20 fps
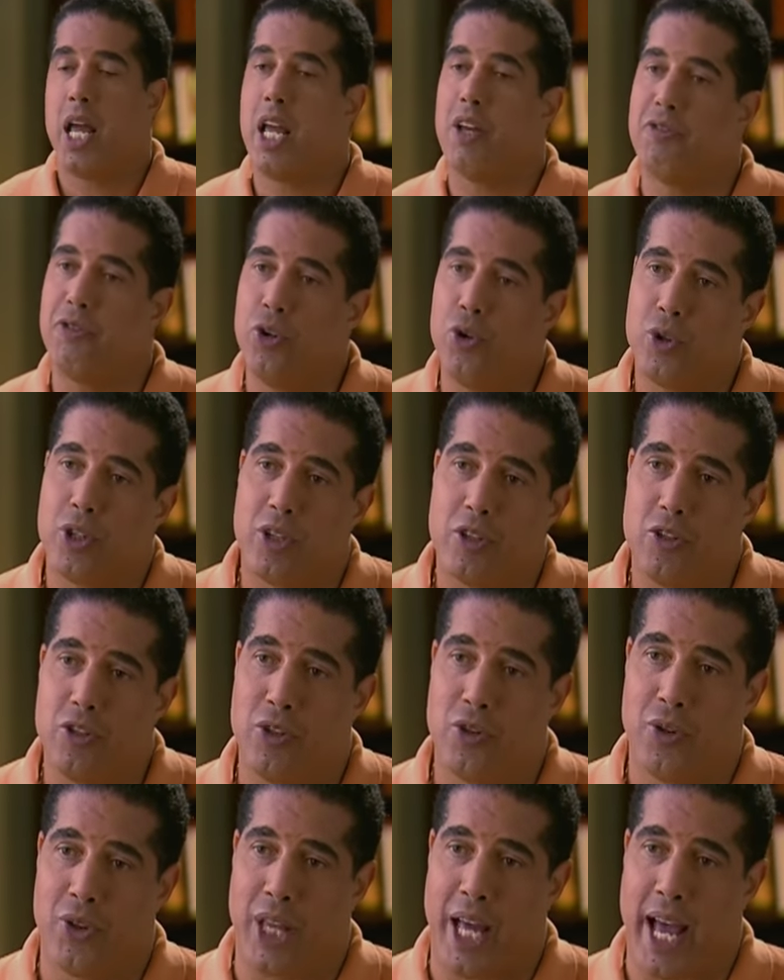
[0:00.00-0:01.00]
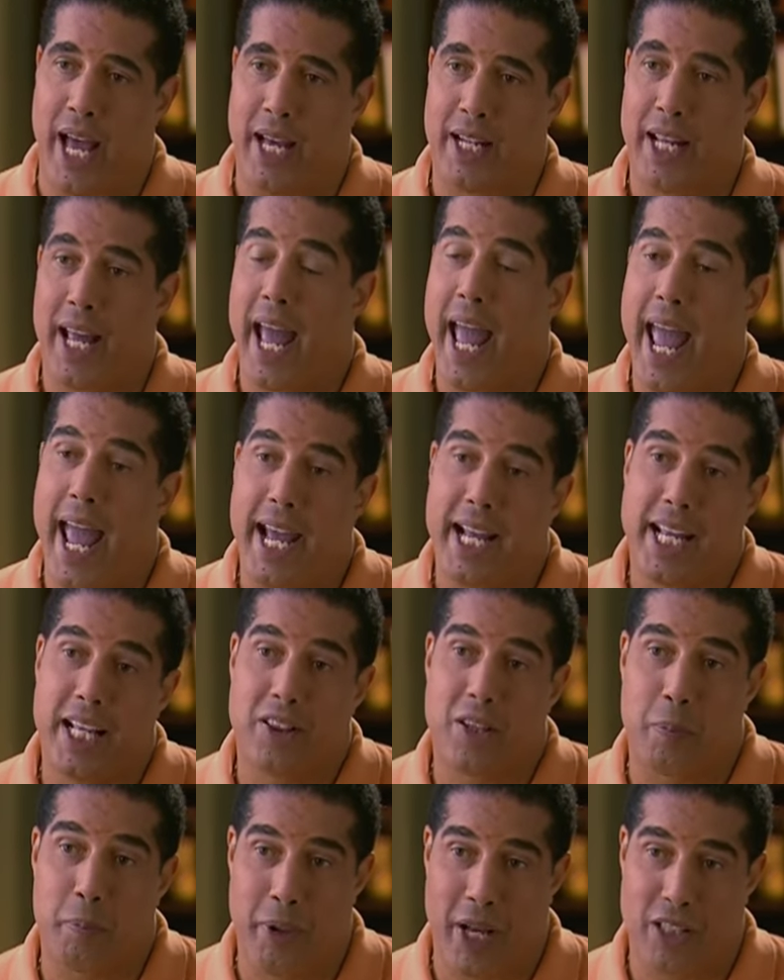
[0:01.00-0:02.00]
If you can do that and
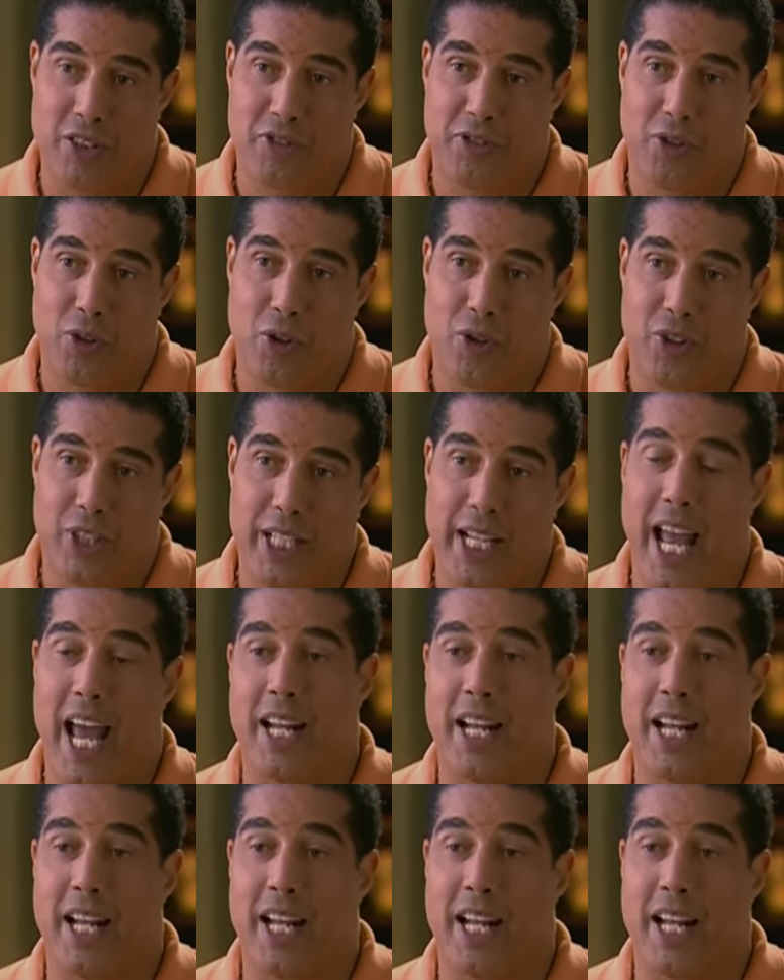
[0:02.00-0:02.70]
get the best flooring